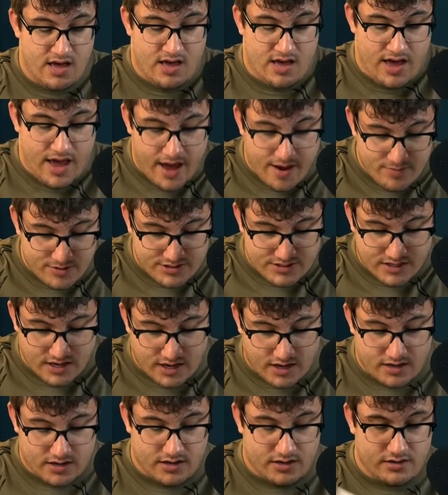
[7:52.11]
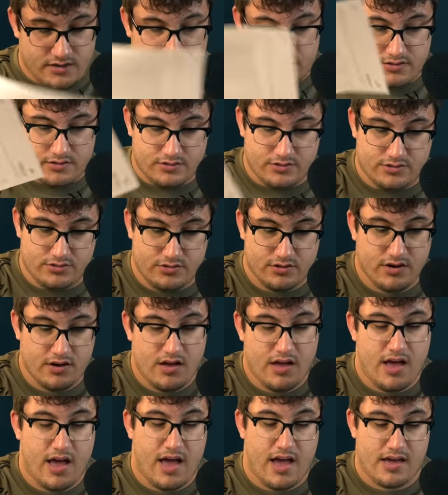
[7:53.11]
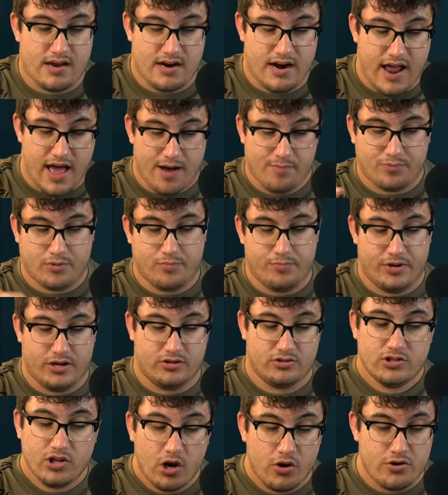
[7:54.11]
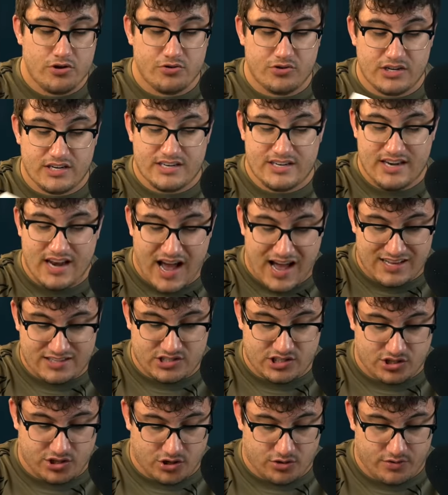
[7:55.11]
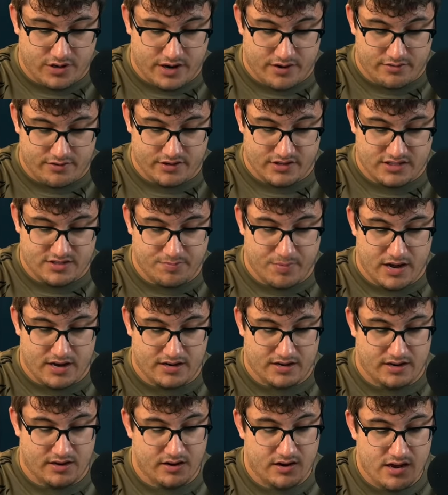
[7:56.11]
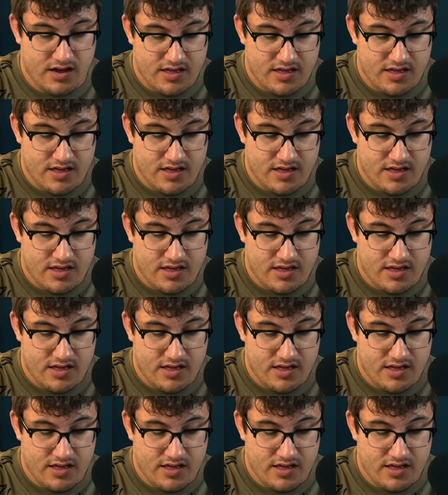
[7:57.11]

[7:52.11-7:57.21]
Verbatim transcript: Amazon. And an Apple bill. No, you did not slow down your spending.